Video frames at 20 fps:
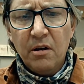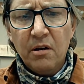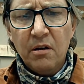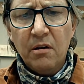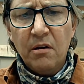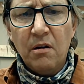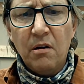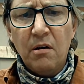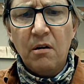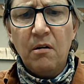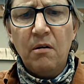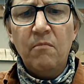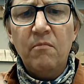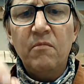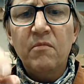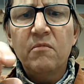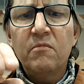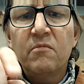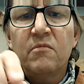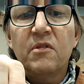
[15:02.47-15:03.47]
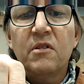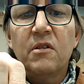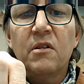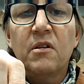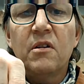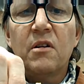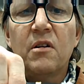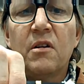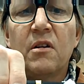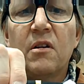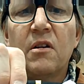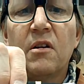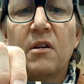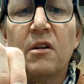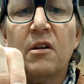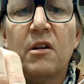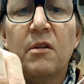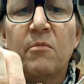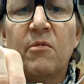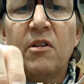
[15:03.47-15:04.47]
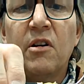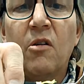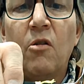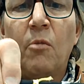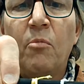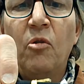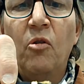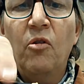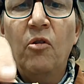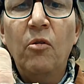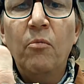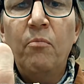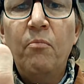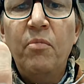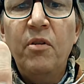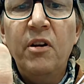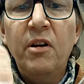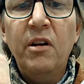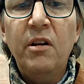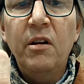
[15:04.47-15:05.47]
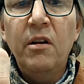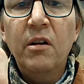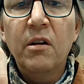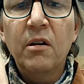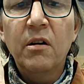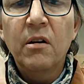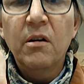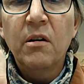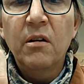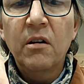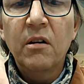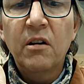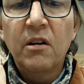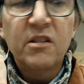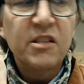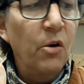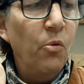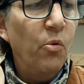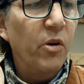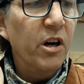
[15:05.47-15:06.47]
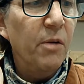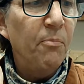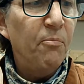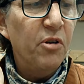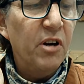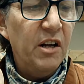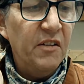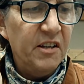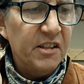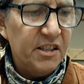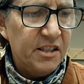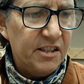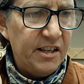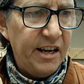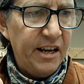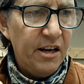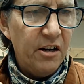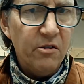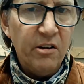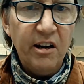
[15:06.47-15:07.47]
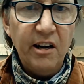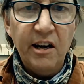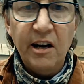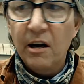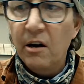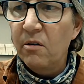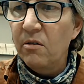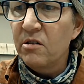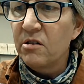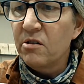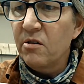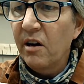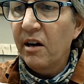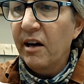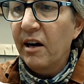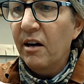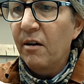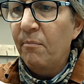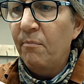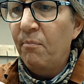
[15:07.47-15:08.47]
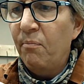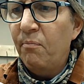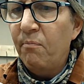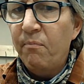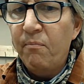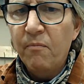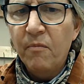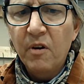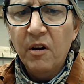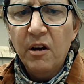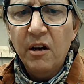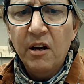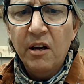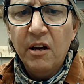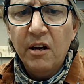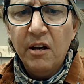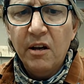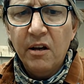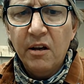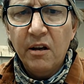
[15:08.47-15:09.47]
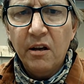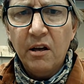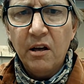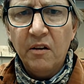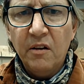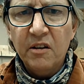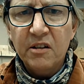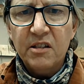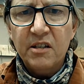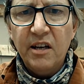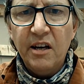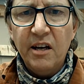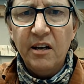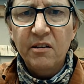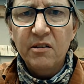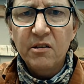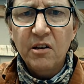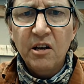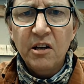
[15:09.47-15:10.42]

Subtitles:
I'm going to go up a little bit here. So I want to put it on a stand right now. So I got to get a stand.